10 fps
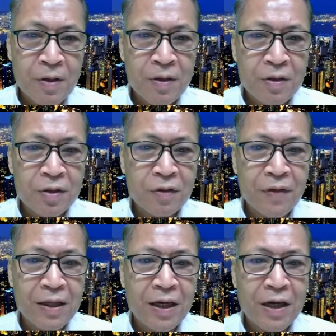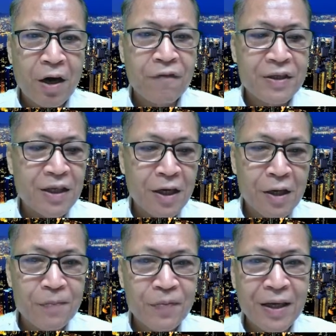So when the officer
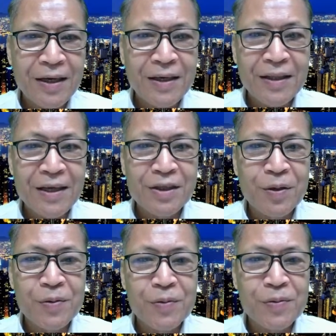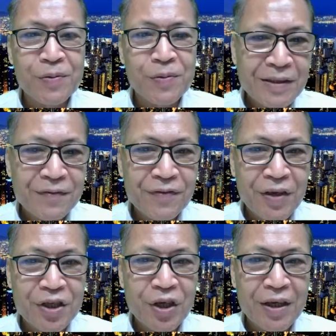come, there's no
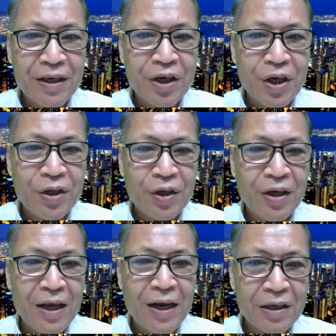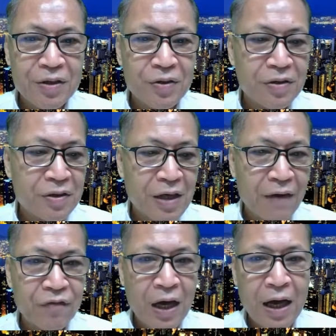furniture and curtain. And after you
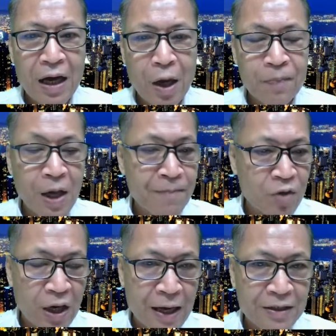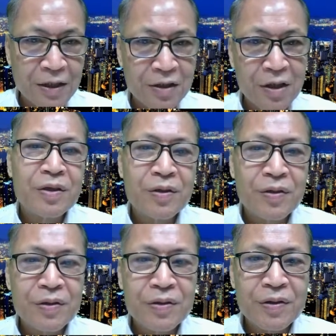have obtained the license,
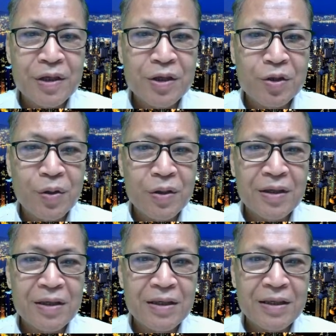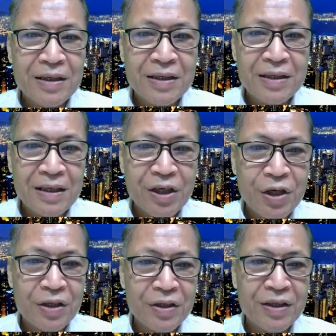you install the
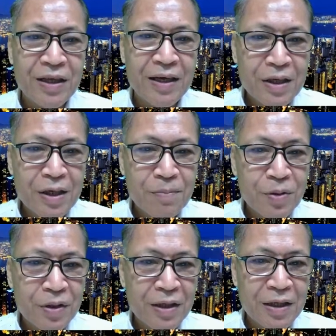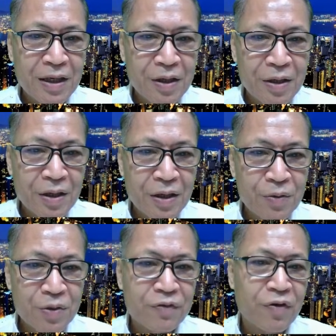curtain and put the
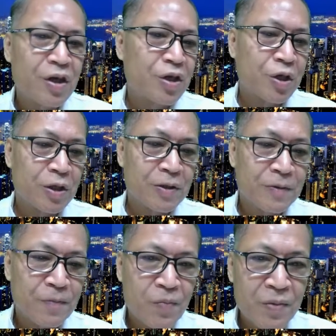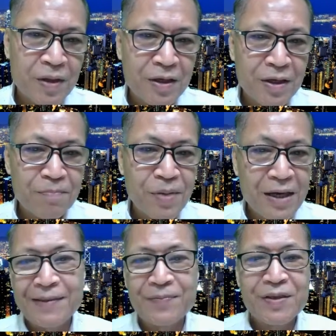loose furniture in
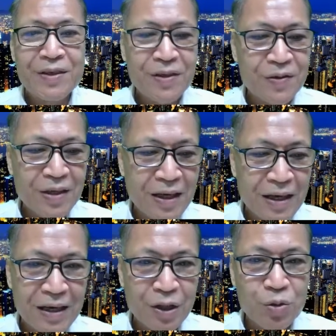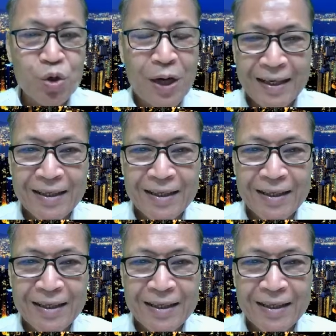place. So it's a little trick.